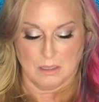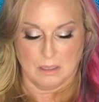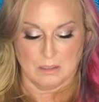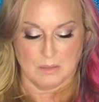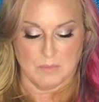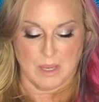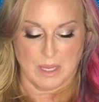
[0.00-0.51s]

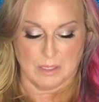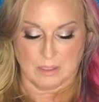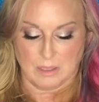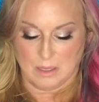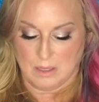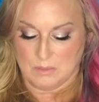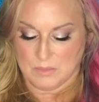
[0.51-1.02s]
the MAC
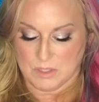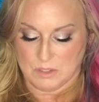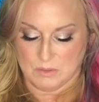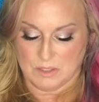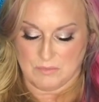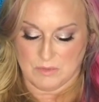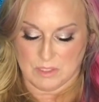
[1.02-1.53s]

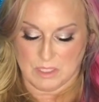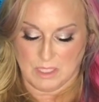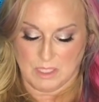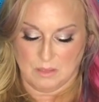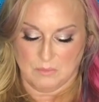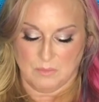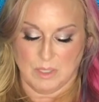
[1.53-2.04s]

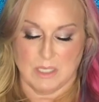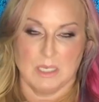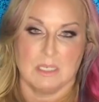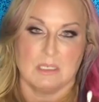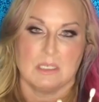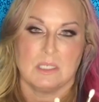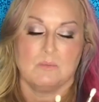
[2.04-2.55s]
217, but
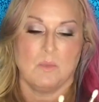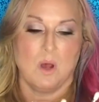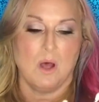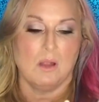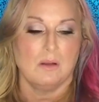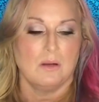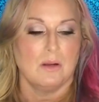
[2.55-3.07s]
it's
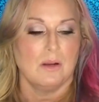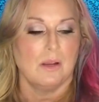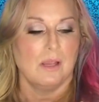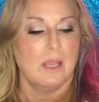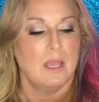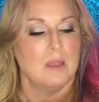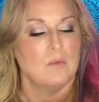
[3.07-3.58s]
smaller,
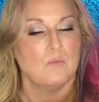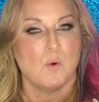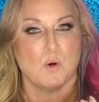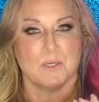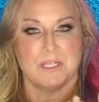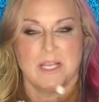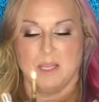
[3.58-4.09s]

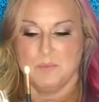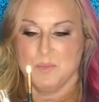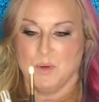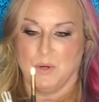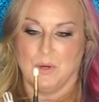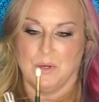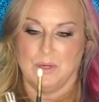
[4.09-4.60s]
more
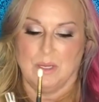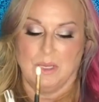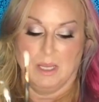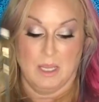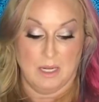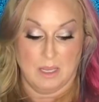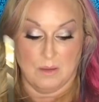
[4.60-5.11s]
tapered,
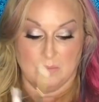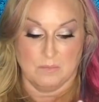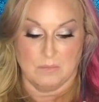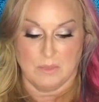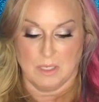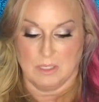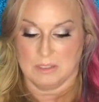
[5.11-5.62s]
and
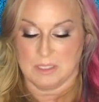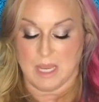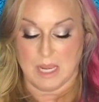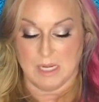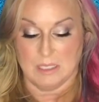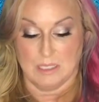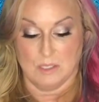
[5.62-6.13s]
I'm
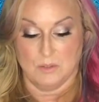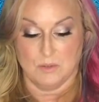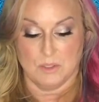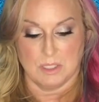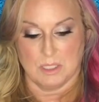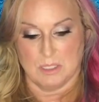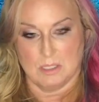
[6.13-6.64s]
excited to
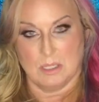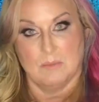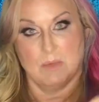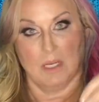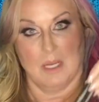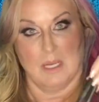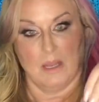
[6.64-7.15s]
use these. I
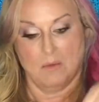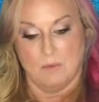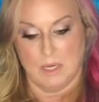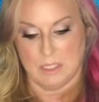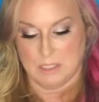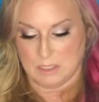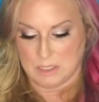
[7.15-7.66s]
mean, I can't
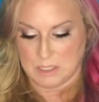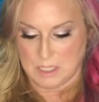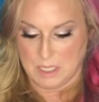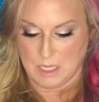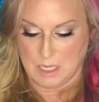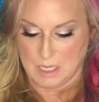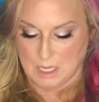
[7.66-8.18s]
wait to
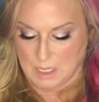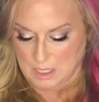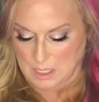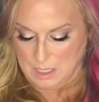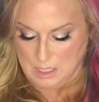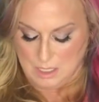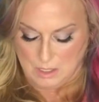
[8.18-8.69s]
see
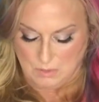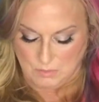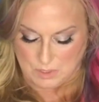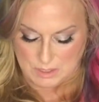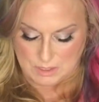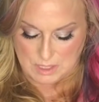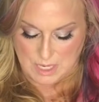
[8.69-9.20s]

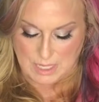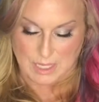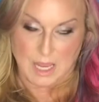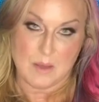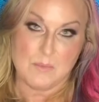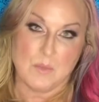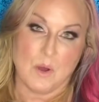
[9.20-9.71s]
what it's
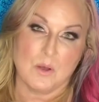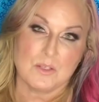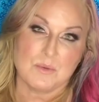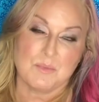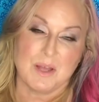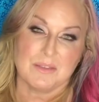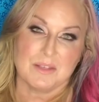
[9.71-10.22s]
like. I've
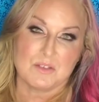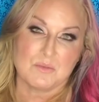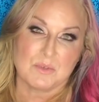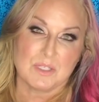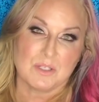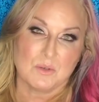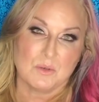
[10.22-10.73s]
also bought this
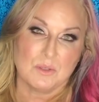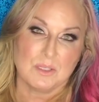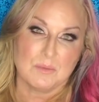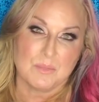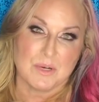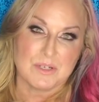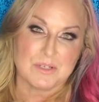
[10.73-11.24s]
really cool
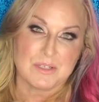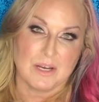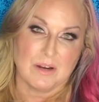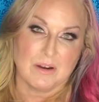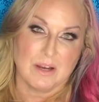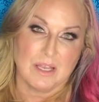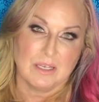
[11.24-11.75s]
lip brush
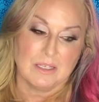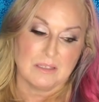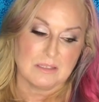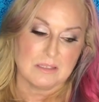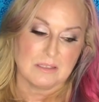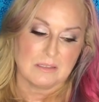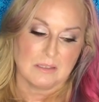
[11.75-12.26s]
there, and
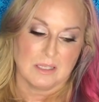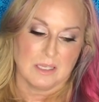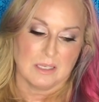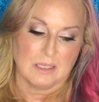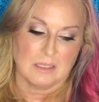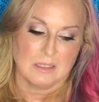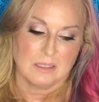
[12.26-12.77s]
it's like